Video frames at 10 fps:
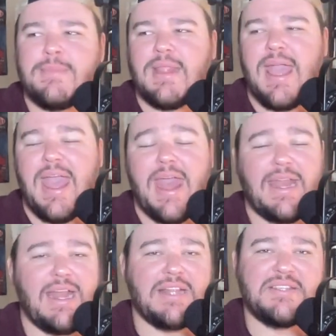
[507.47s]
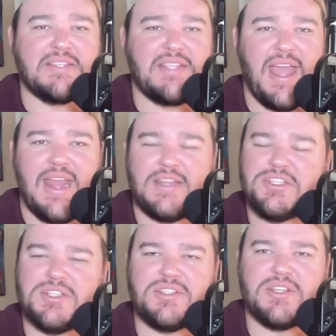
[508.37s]
and it ends his day. And it's
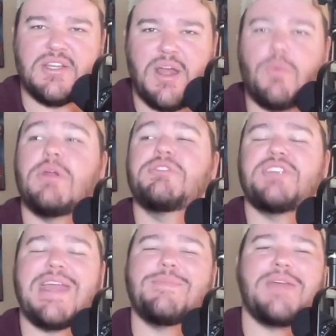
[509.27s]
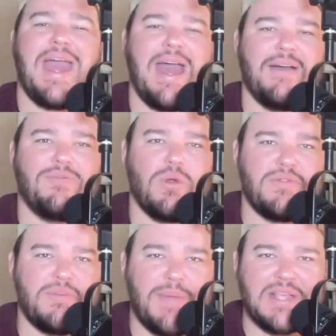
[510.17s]
just a real shame to have one of
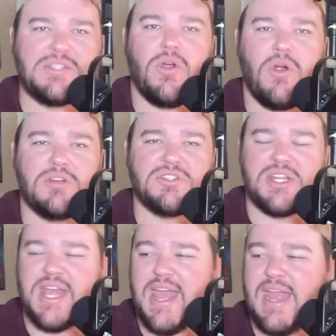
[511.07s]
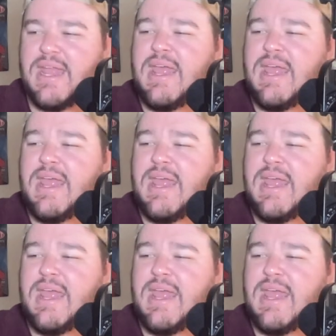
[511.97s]
the best cars on the day,